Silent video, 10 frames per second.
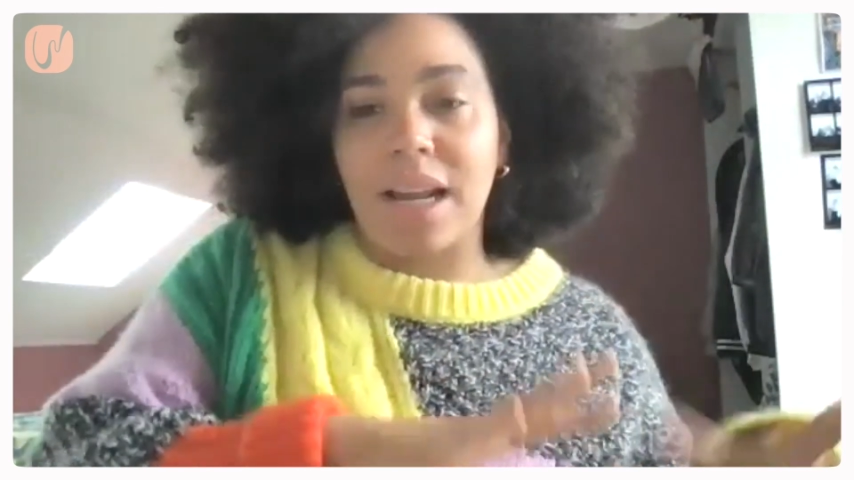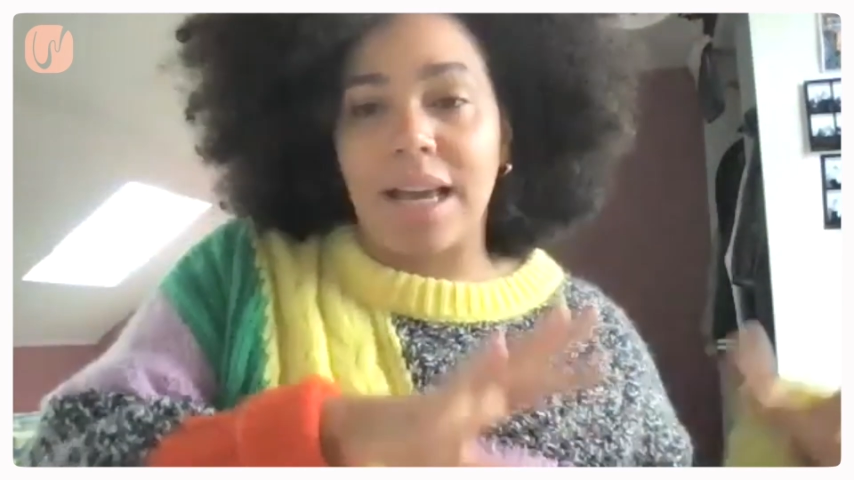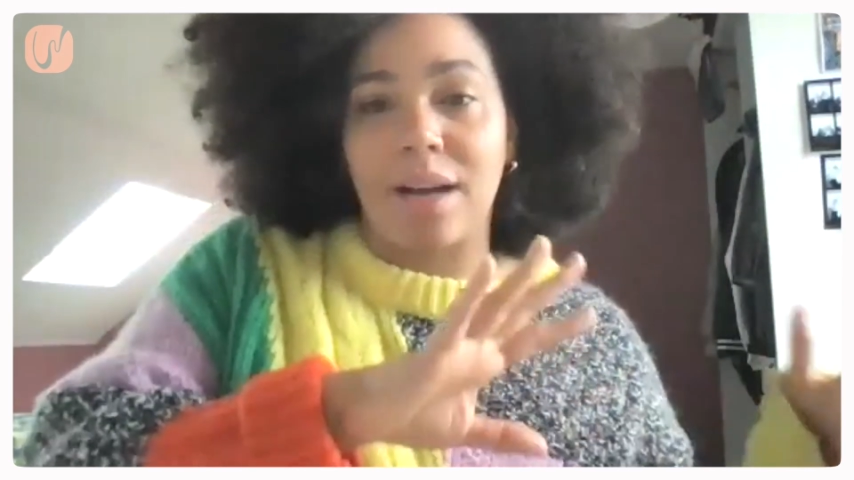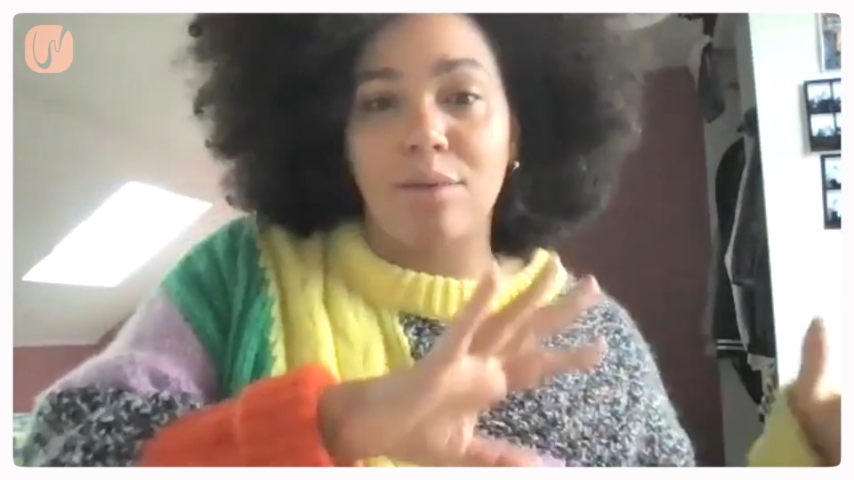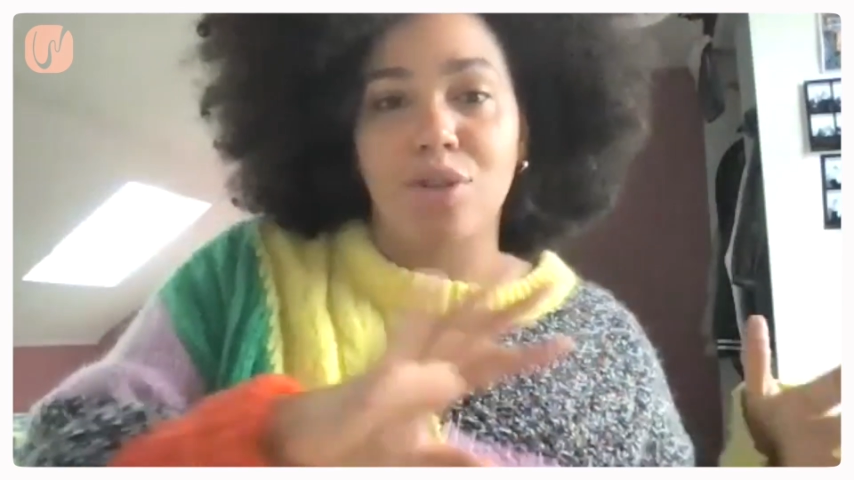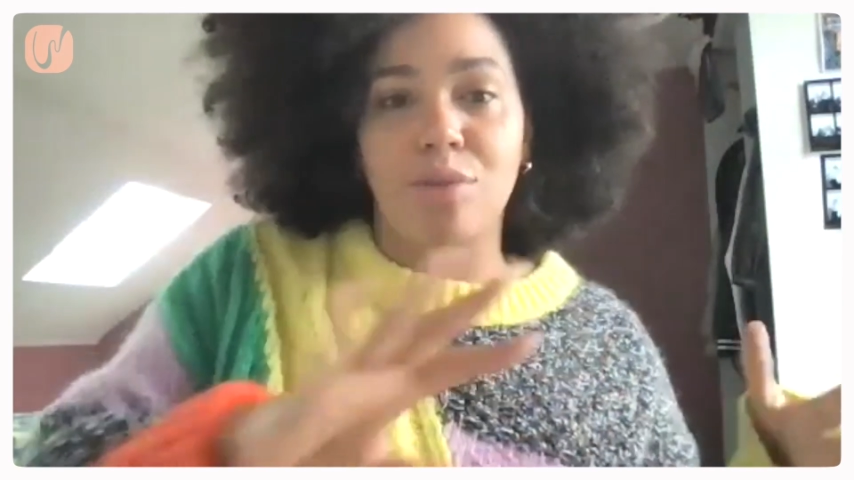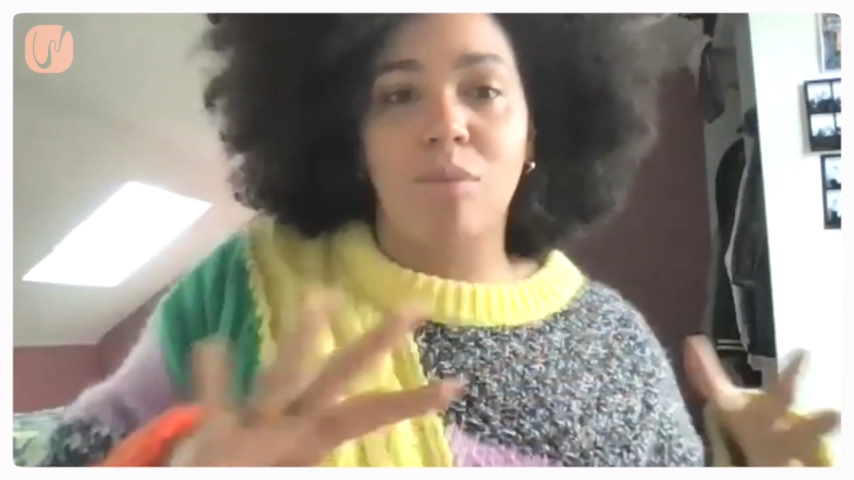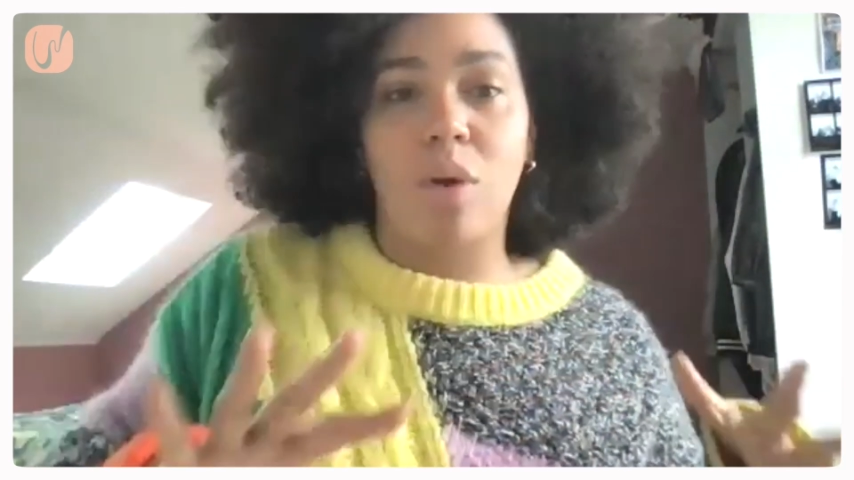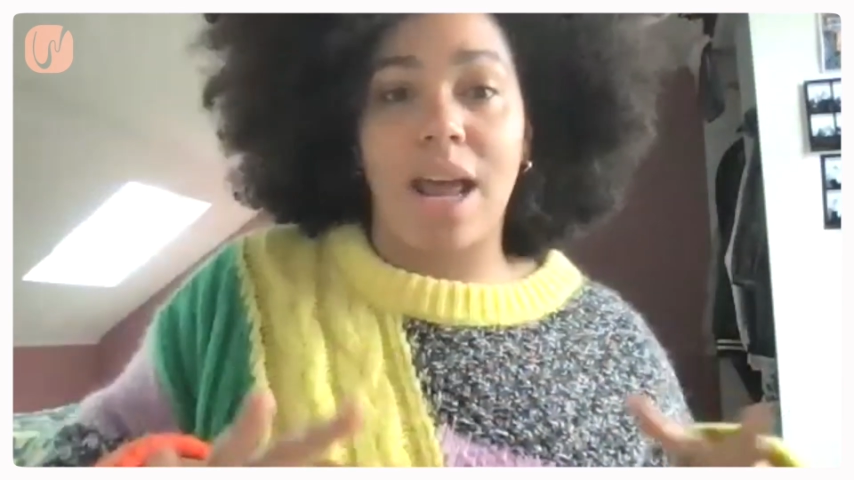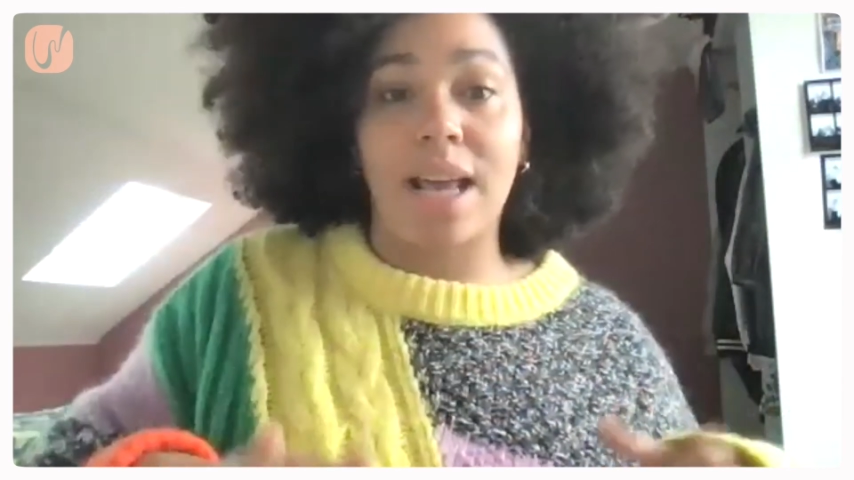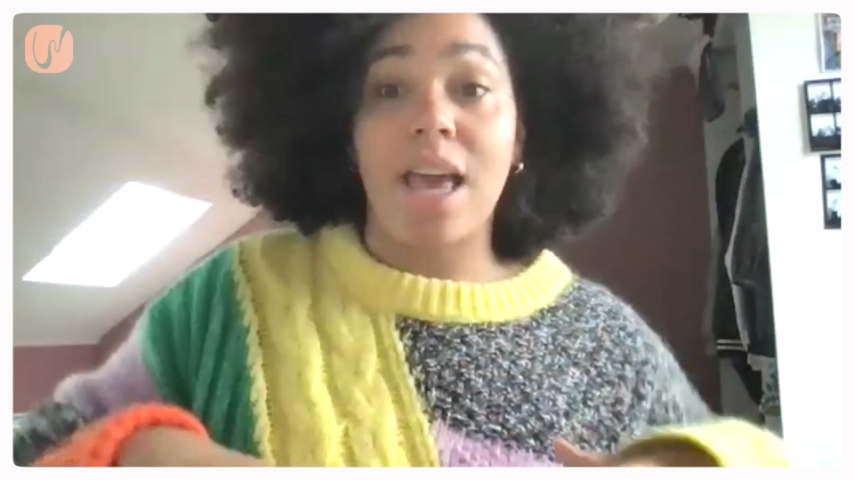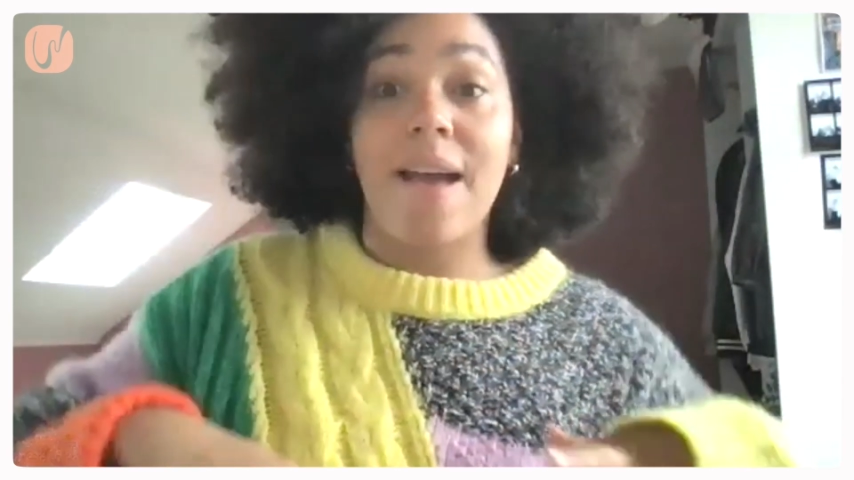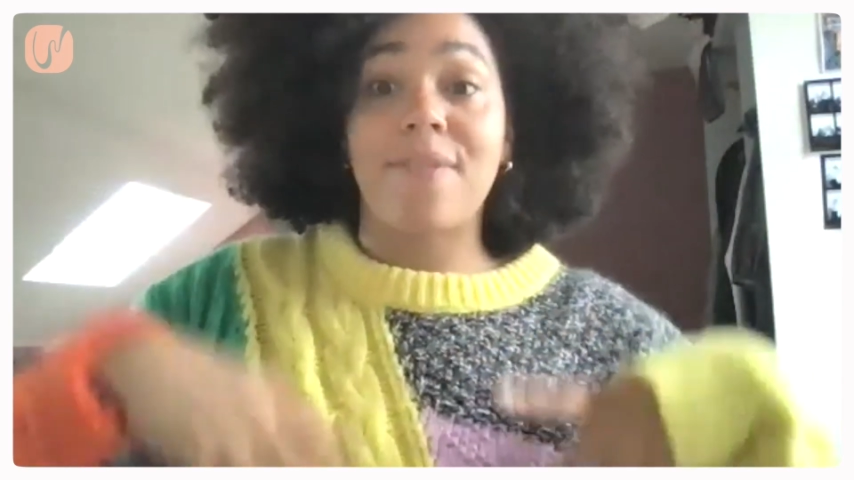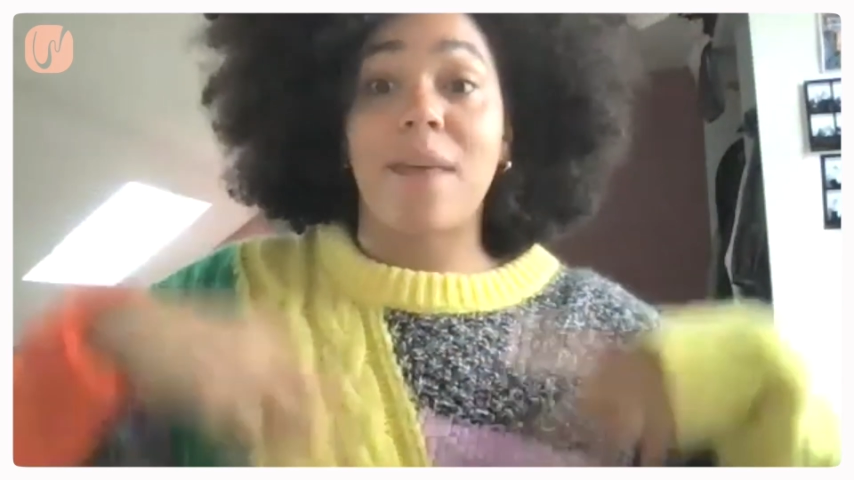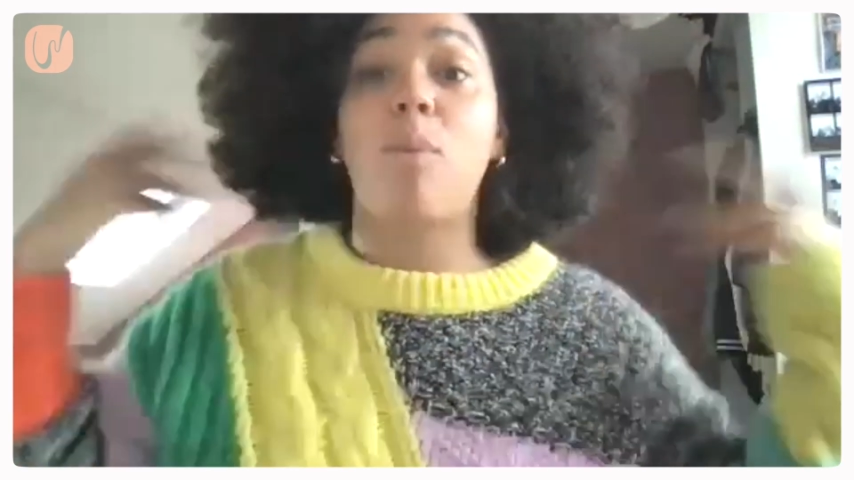Like I'll oh, do yeah. more like they